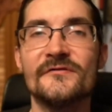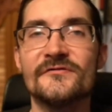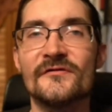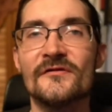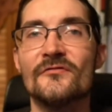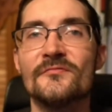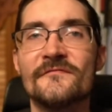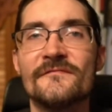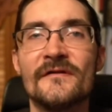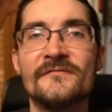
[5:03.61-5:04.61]
So I hope you
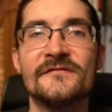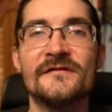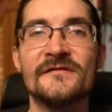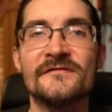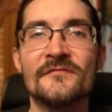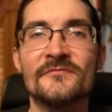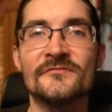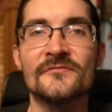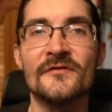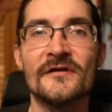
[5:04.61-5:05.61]
found today's
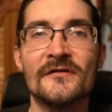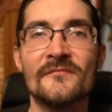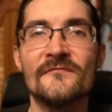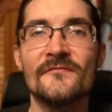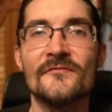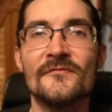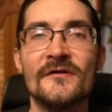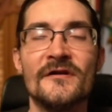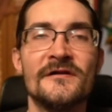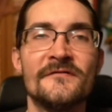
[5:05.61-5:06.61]
episode helpful.
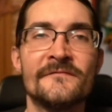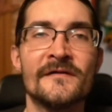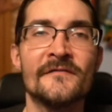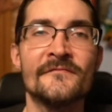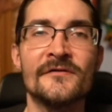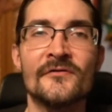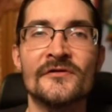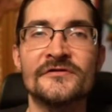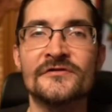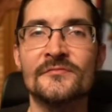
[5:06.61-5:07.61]
If you have any
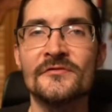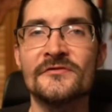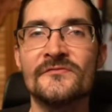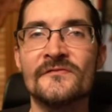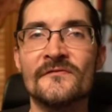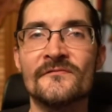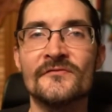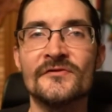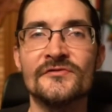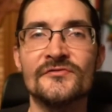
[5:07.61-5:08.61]
questions, please feel
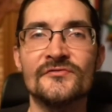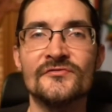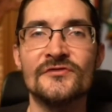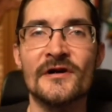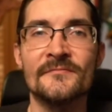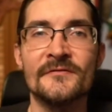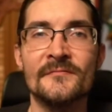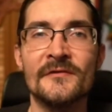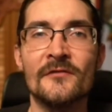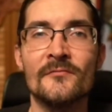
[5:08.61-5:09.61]
free to drop
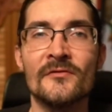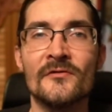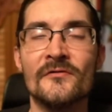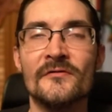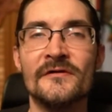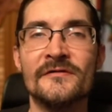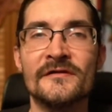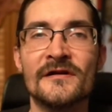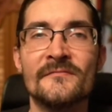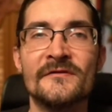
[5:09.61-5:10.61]
them down below in the
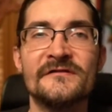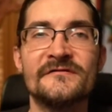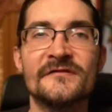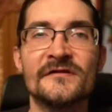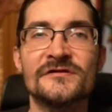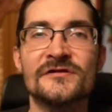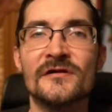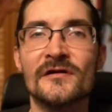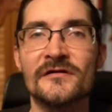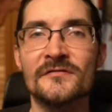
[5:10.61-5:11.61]
comment section.
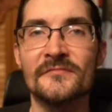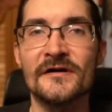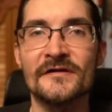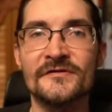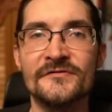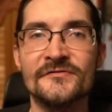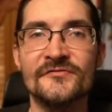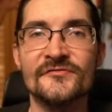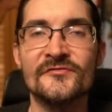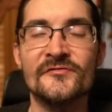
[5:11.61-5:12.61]
I'll get back to you
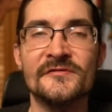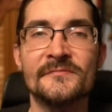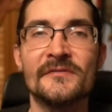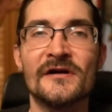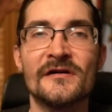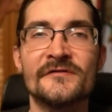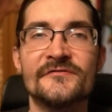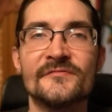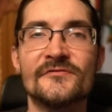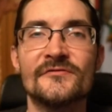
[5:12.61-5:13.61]
as soon as
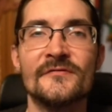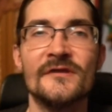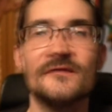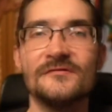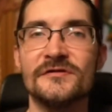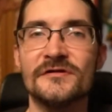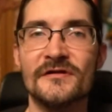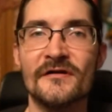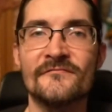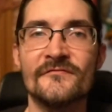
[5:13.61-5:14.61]
possible. You
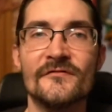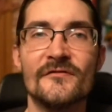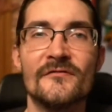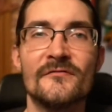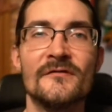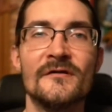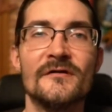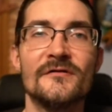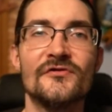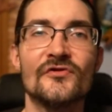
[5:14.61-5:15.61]
never know,
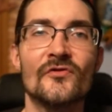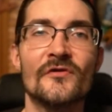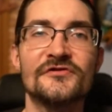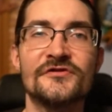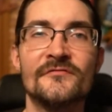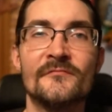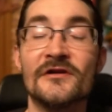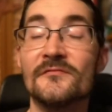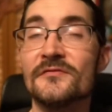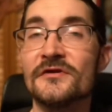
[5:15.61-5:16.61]
your question
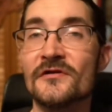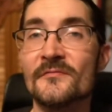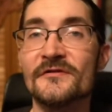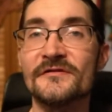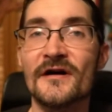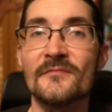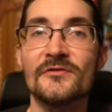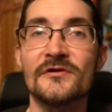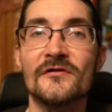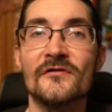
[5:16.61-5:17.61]
might become the
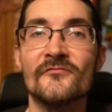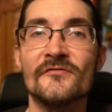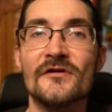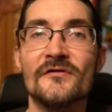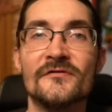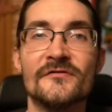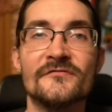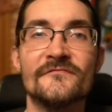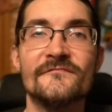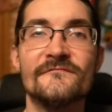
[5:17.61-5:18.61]
topic of
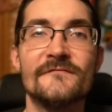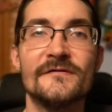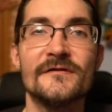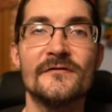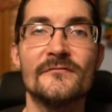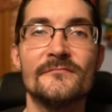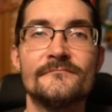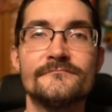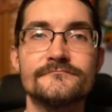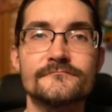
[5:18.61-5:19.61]
another video.
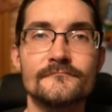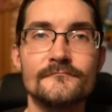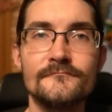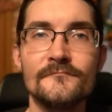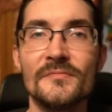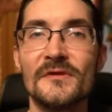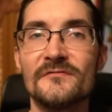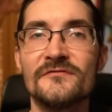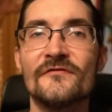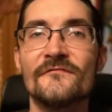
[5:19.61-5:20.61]

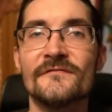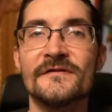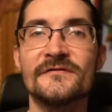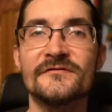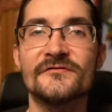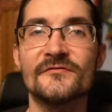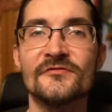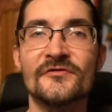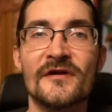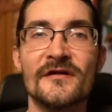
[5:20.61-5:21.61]
Don't forget to
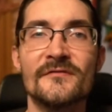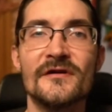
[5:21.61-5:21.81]
subscribe.